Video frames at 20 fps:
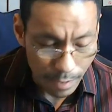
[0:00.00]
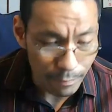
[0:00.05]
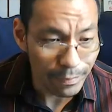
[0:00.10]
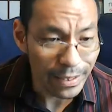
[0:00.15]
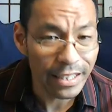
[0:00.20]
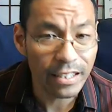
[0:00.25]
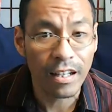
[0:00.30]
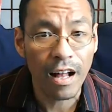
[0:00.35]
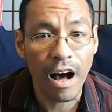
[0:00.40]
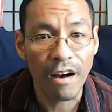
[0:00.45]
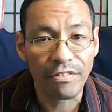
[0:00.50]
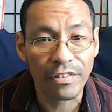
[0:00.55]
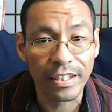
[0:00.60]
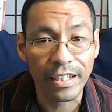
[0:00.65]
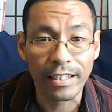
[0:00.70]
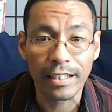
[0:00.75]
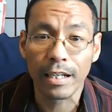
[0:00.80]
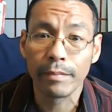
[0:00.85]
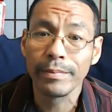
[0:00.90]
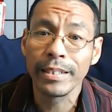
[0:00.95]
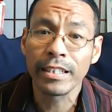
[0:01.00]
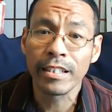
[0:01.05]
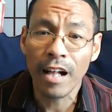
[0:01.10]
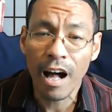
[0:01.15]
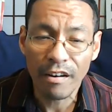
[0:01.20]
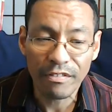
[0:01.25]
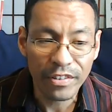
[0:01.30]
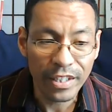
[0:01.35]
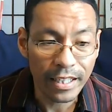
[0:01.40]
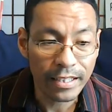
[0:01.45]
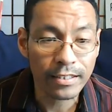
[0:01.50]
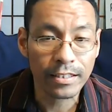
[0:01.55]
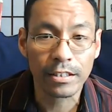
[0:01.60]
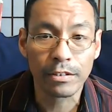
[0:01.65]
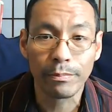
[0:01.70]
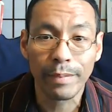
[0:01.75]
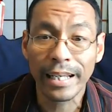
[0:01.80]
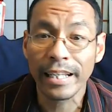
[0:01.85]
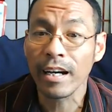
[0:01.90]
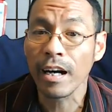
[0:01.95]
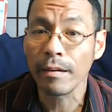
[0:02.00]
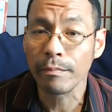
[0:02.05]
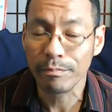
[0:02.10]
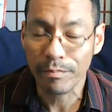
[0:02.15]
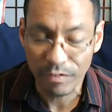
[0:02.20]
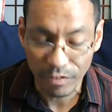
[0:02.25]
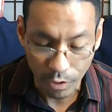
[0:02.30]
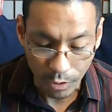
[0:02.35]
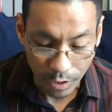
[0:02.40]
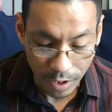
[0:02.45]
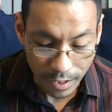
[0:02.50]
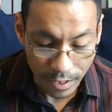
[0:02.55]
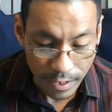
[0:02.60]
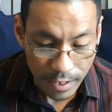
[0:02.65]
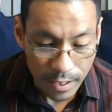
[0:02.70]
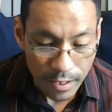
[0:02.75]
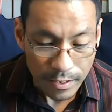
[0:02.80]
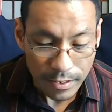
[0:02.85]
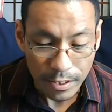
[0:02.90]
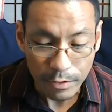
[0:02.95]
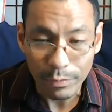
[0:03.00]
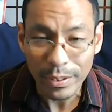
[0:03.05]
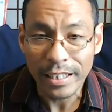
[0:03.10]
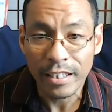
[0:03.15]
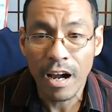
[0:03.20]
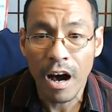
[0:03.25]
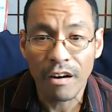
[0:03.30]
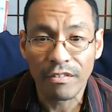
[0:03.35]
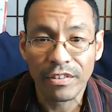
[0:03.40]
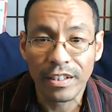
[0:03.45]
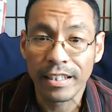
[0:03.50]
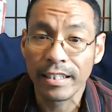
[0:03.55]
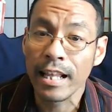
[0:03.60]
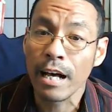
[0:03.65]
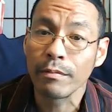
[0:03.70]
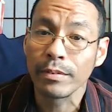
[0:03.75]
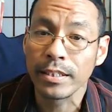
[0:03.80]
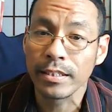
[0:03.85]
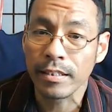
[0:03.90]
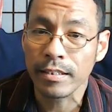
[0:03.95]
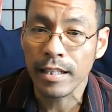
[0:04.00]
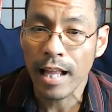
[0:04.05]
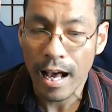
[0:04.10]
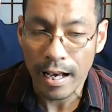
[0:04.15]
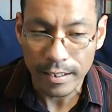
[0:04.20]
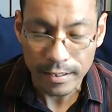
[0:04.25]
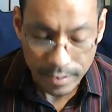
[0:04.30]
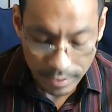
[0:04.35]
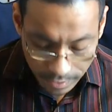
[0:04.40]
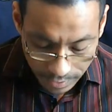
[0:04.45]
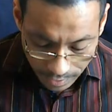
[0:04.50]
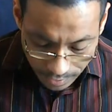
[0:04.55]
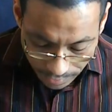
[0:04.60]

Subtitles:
A meal offering to make up for the wheat offering that was declined.